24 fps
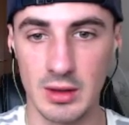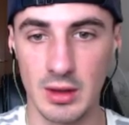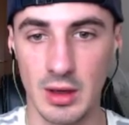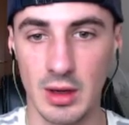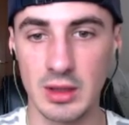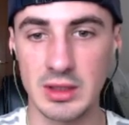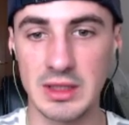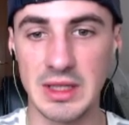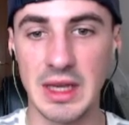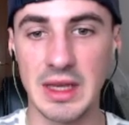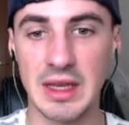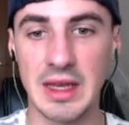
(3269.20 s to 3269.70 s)

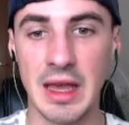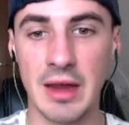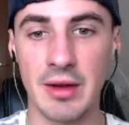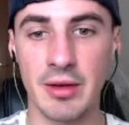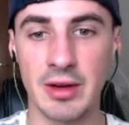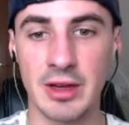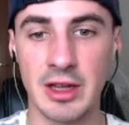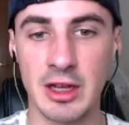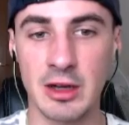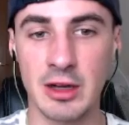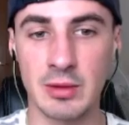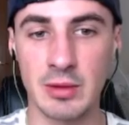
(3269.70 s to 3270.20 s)
I'll take
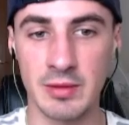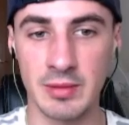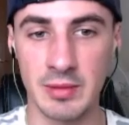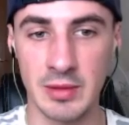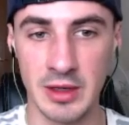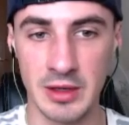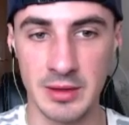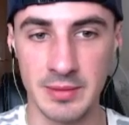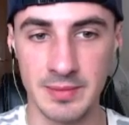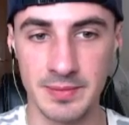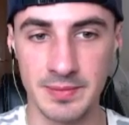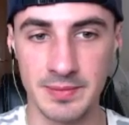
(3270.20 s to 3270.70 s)
Erica with
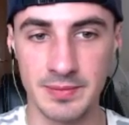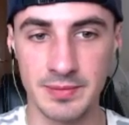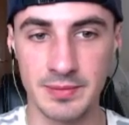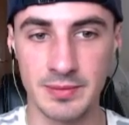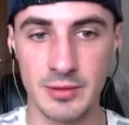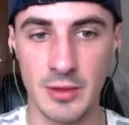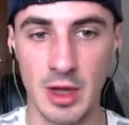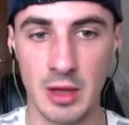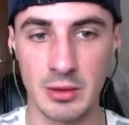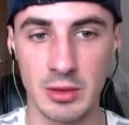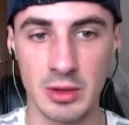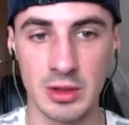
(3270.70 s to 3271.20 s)
me.
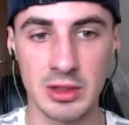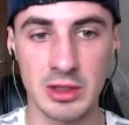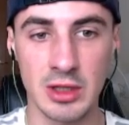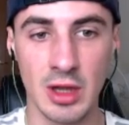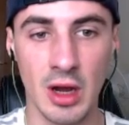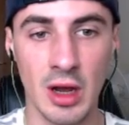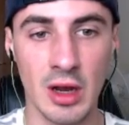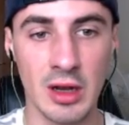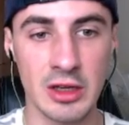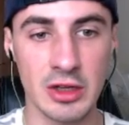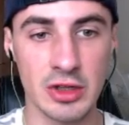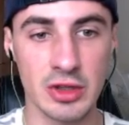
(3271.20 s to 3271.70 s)
I'm not
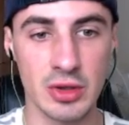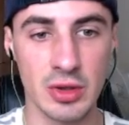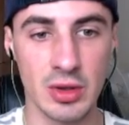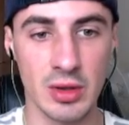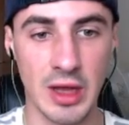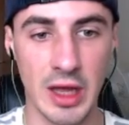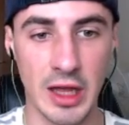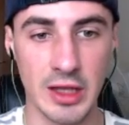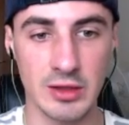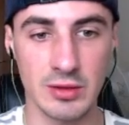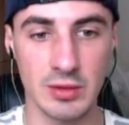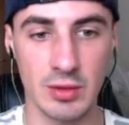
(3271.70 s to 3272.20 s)
entirely sure
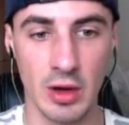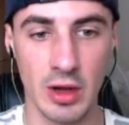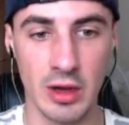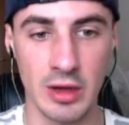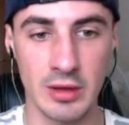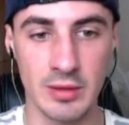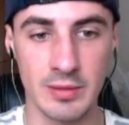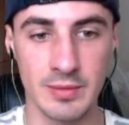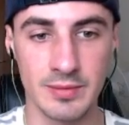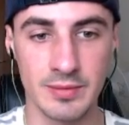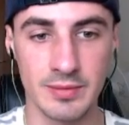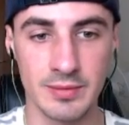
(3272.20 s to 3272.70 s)
that's
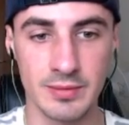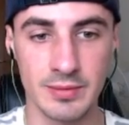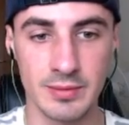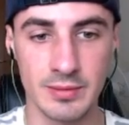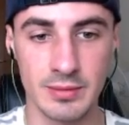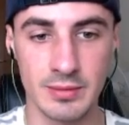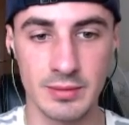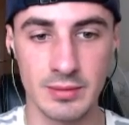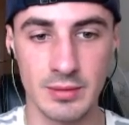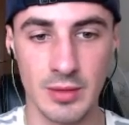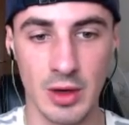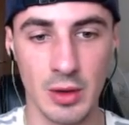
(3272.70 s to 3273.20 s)
right,
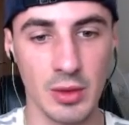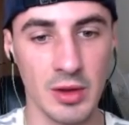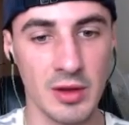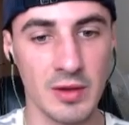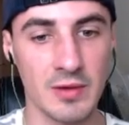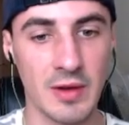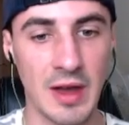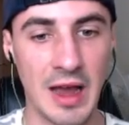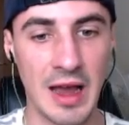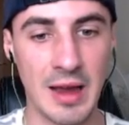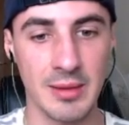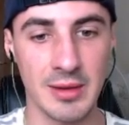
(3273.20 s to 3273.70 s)
but we're
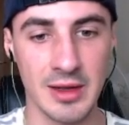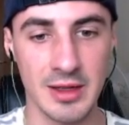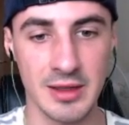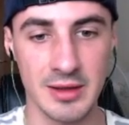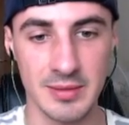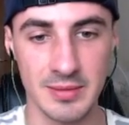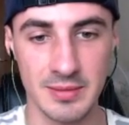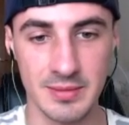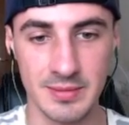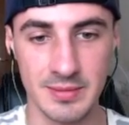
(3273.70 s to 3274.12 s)
family.